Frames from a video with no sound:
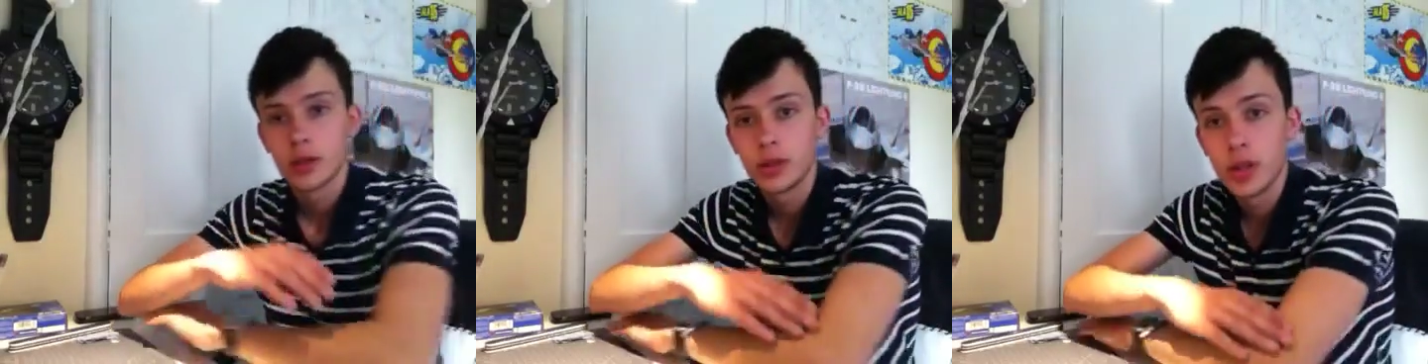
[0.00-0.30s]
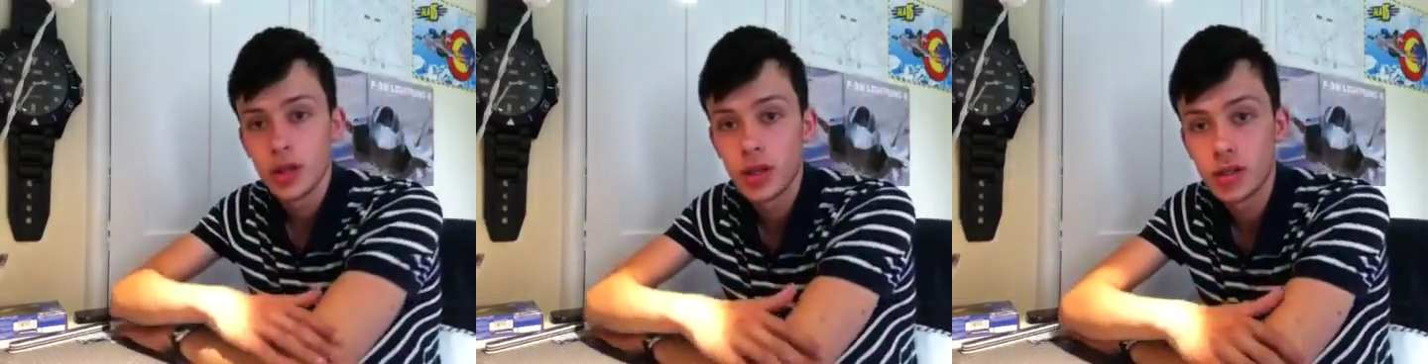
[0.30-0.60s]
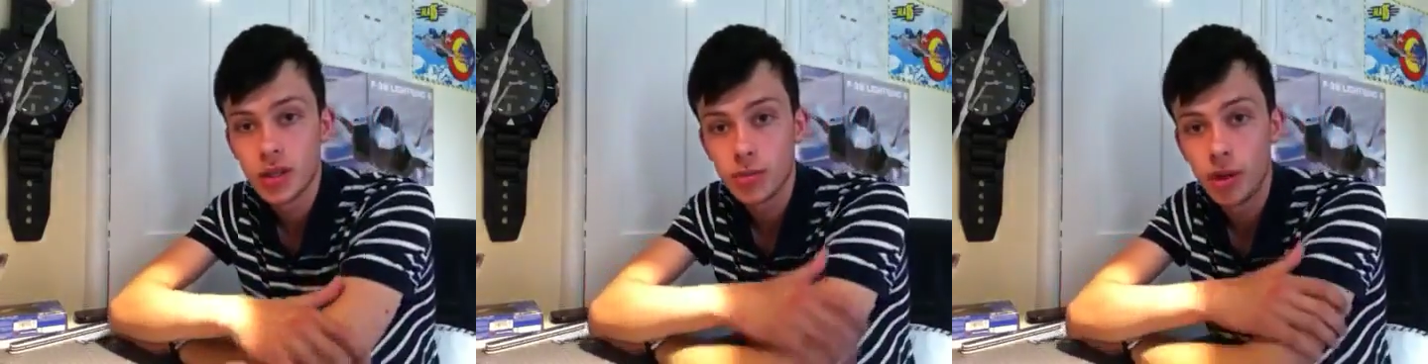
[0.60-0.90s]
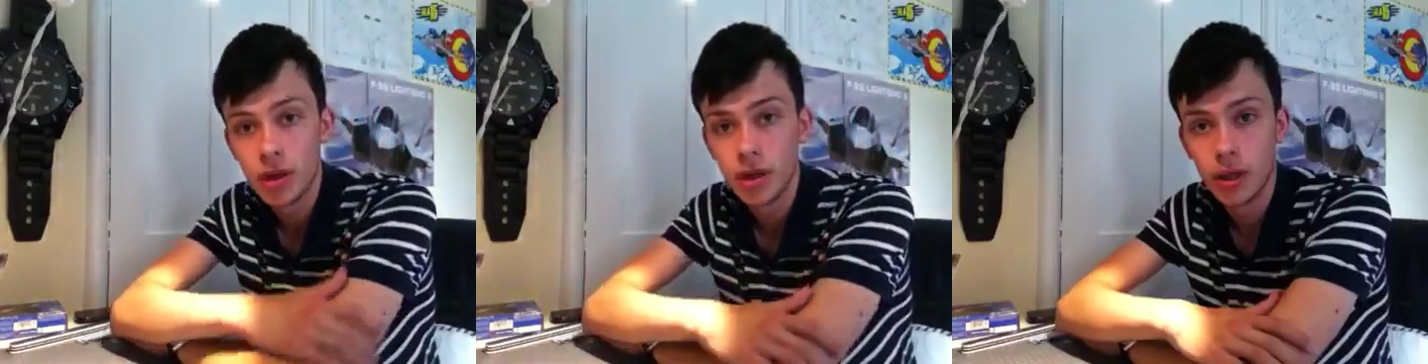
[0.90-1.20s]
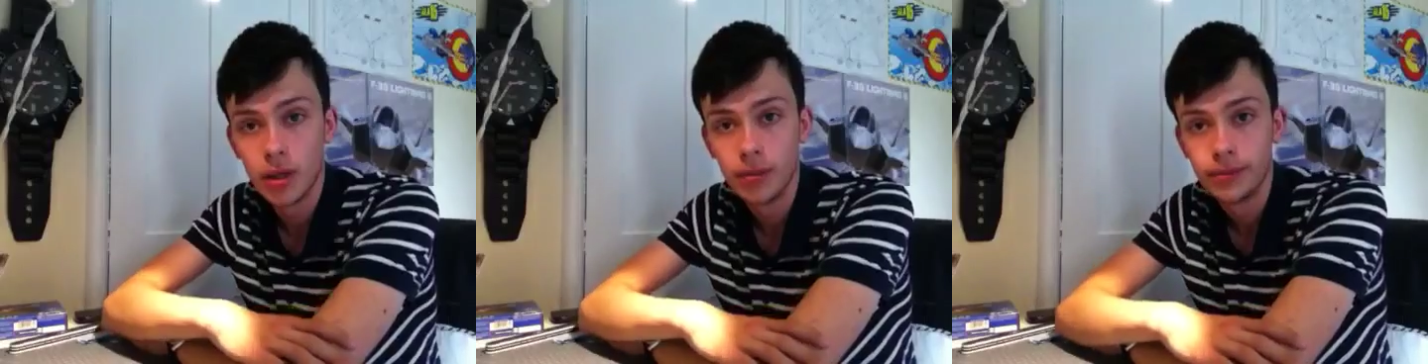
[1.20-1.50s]
guys, that's
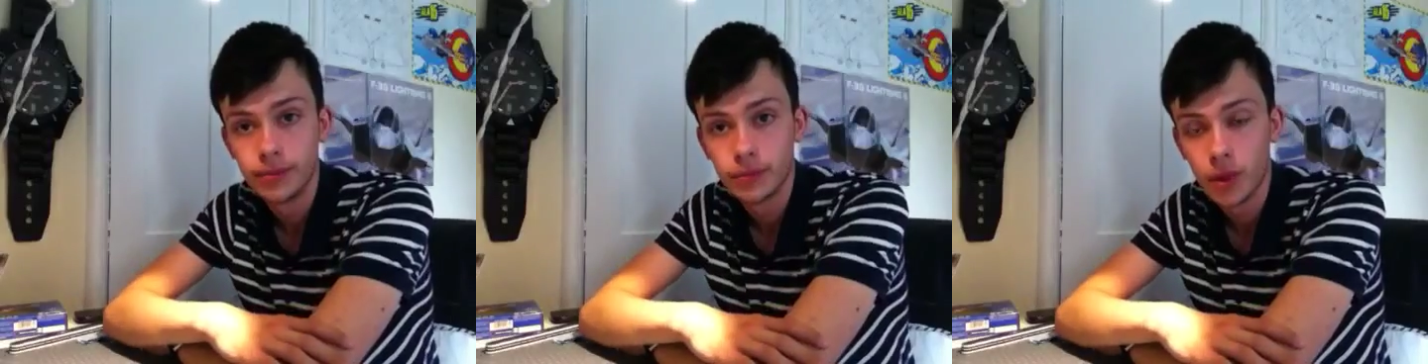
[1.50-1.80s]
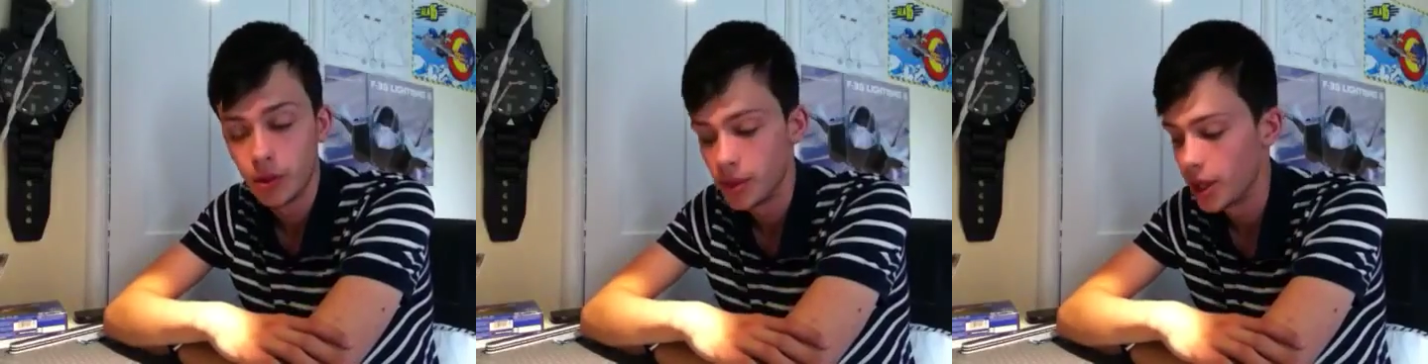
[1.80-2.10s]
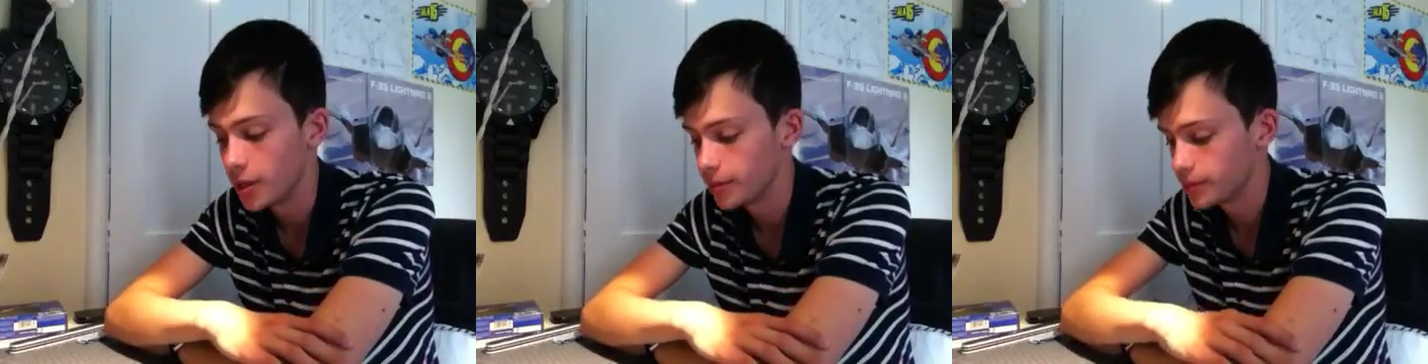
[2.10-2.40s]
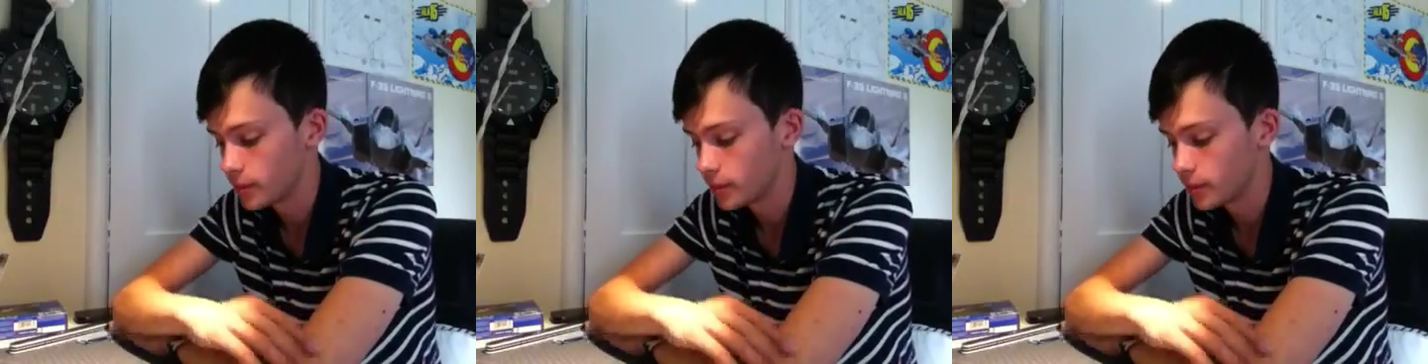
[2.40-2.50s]
my update